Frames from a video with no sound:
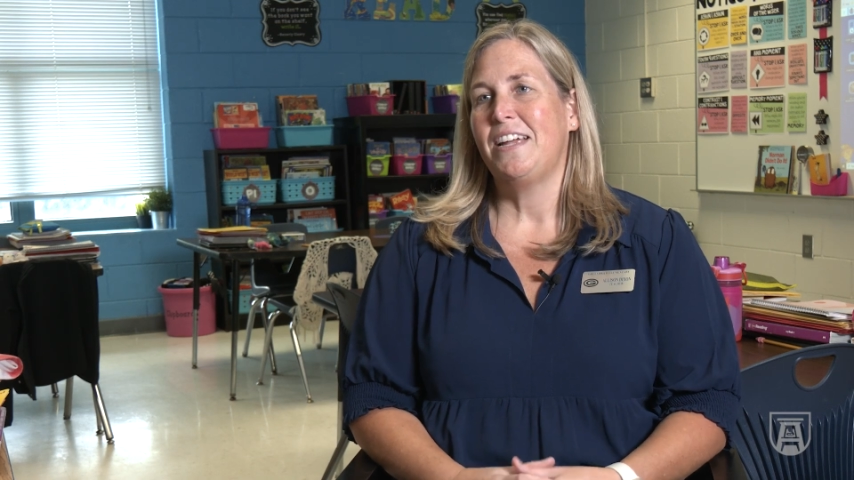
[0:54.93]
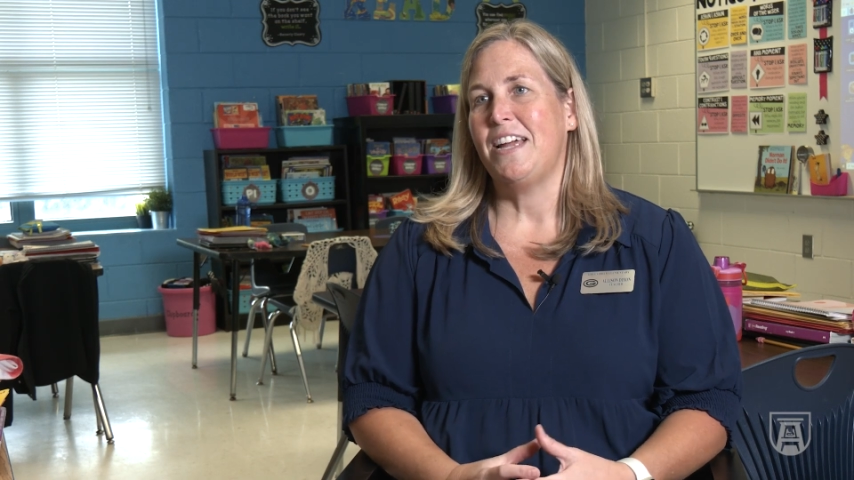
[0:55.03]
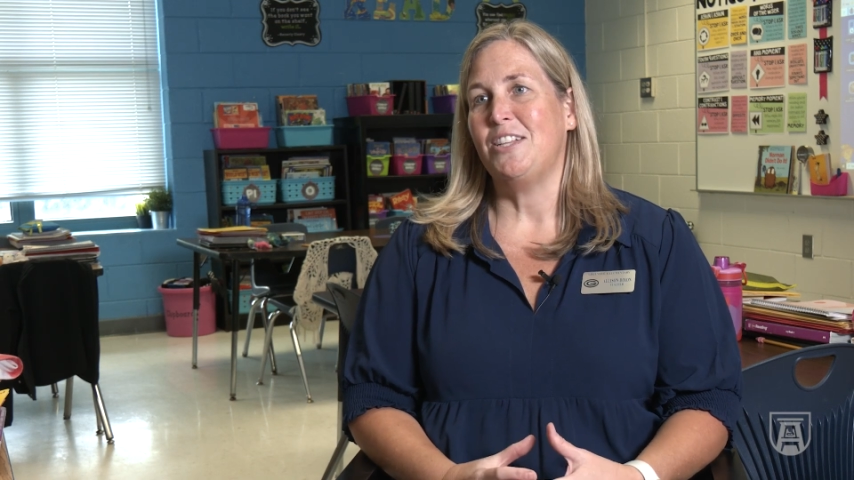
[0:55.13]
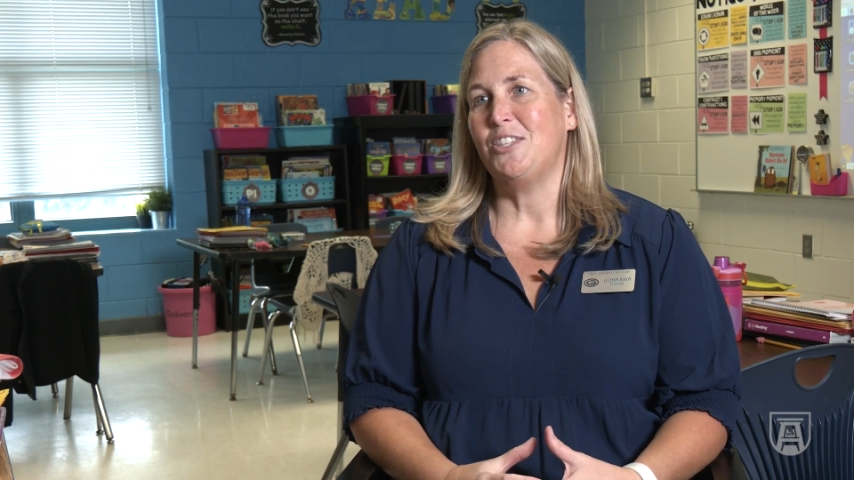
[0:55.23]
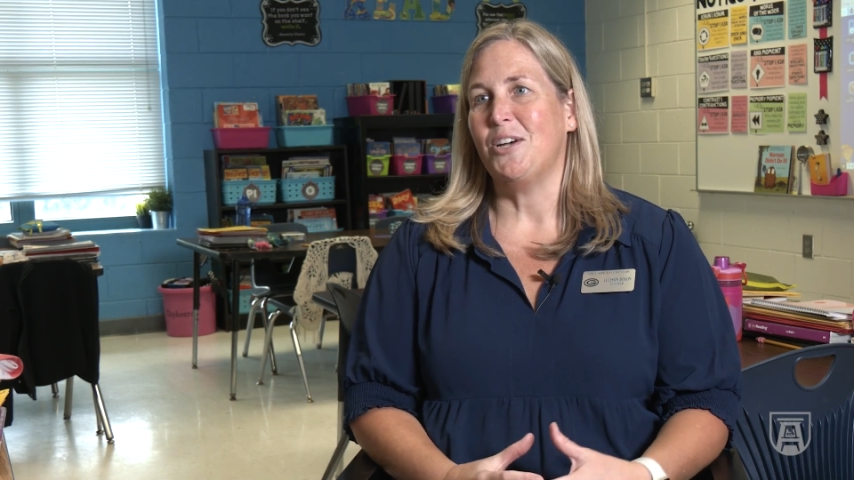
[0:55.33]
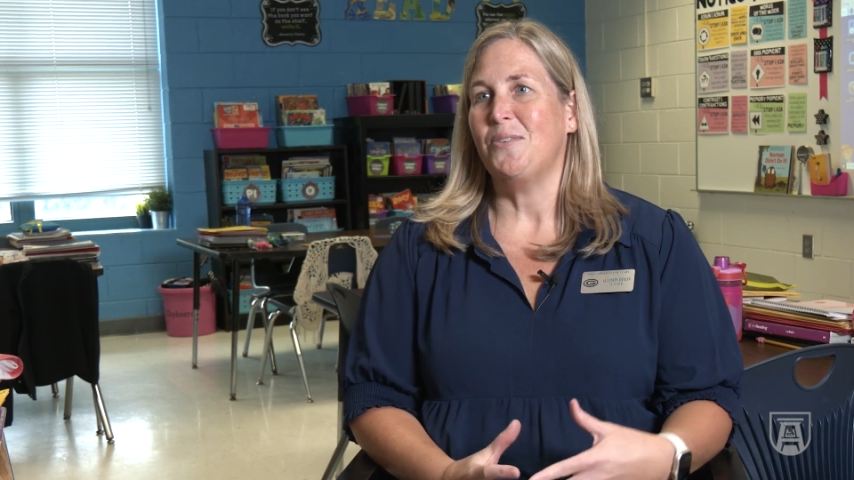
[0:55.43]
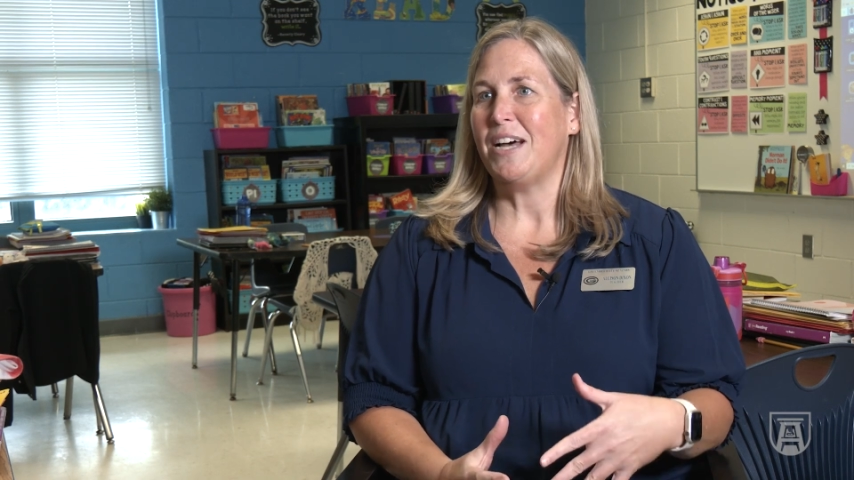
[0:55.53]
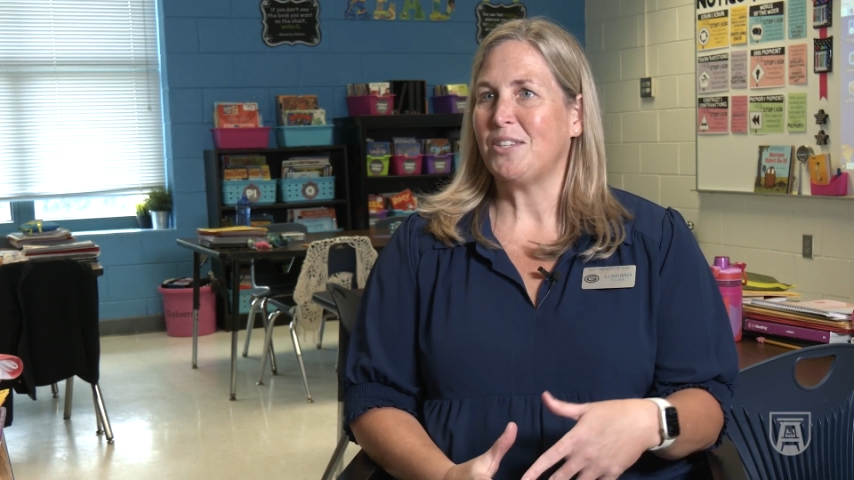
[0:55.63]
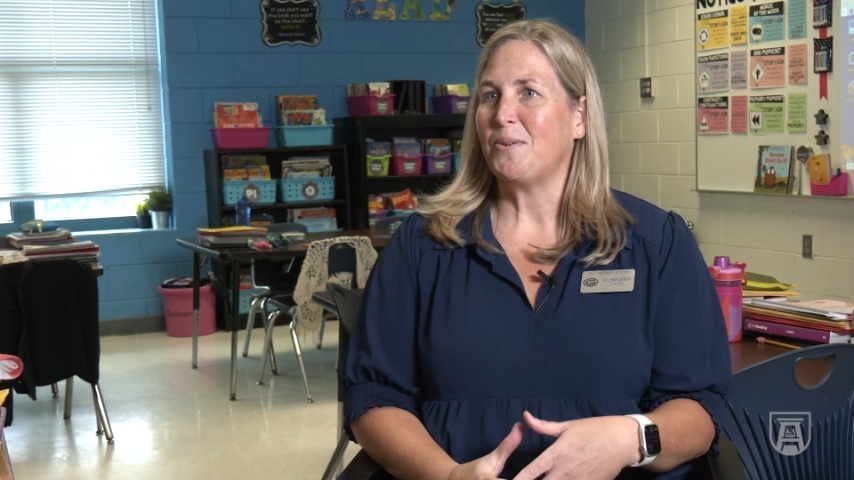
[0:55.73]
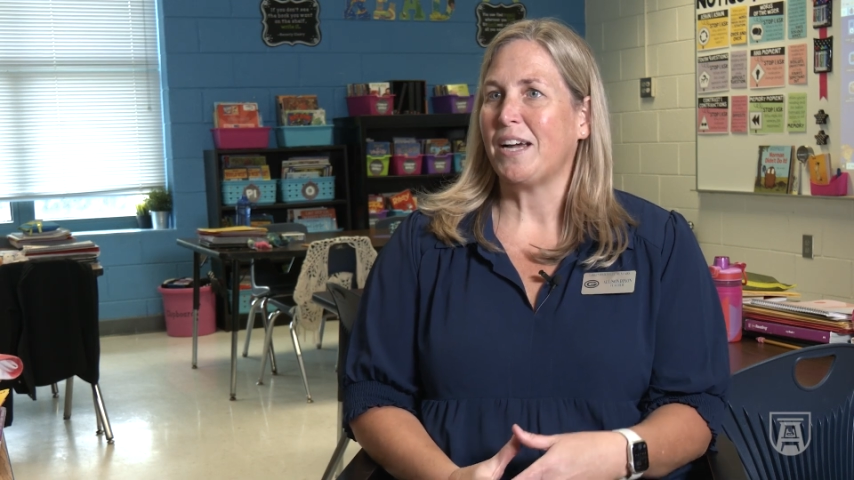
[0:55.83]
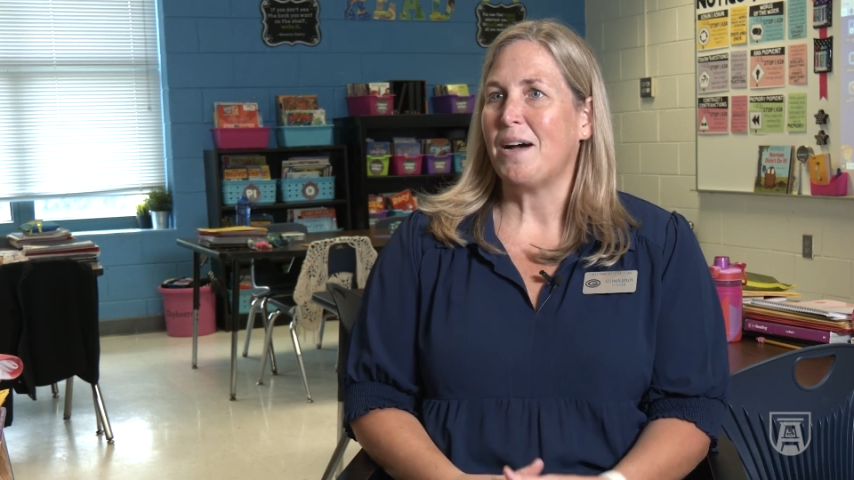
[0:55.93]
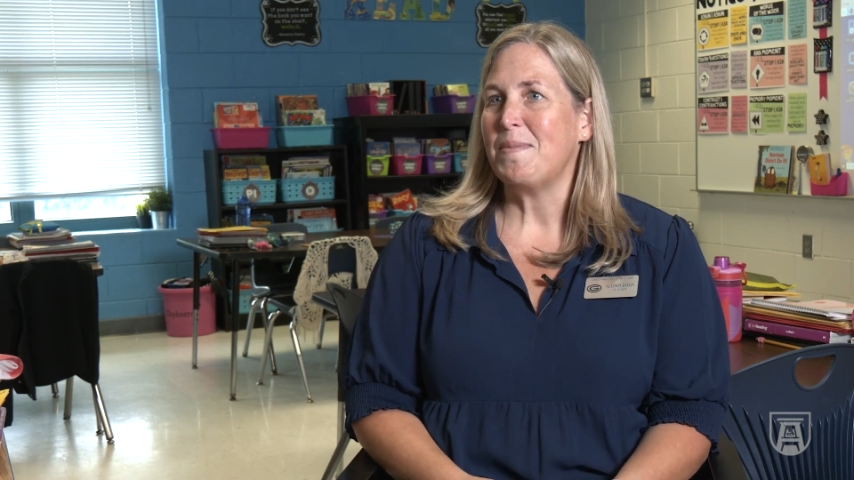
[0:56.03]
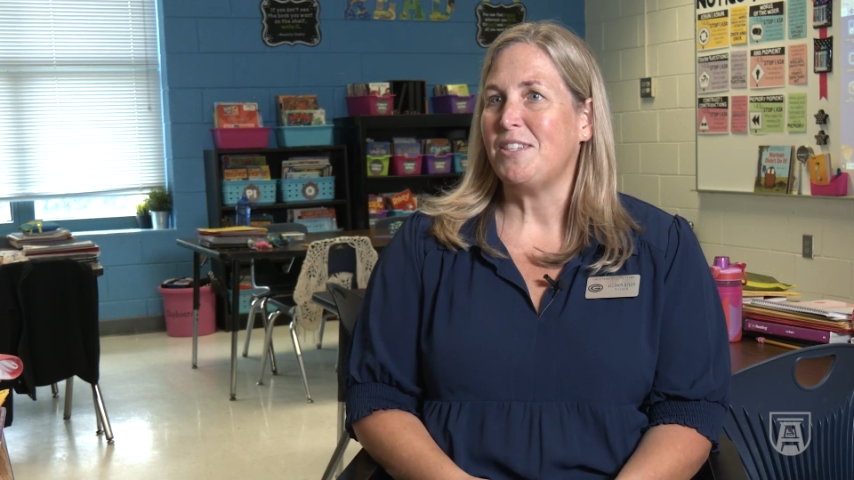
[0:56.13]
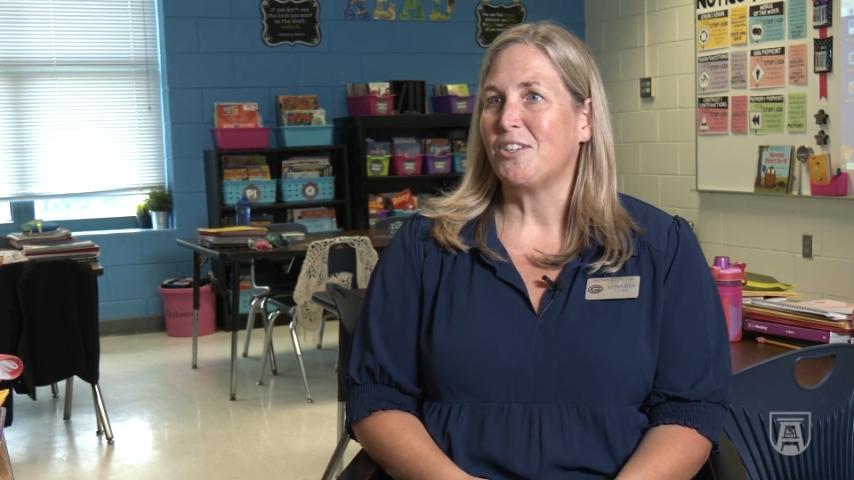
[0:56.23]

and so that's what got me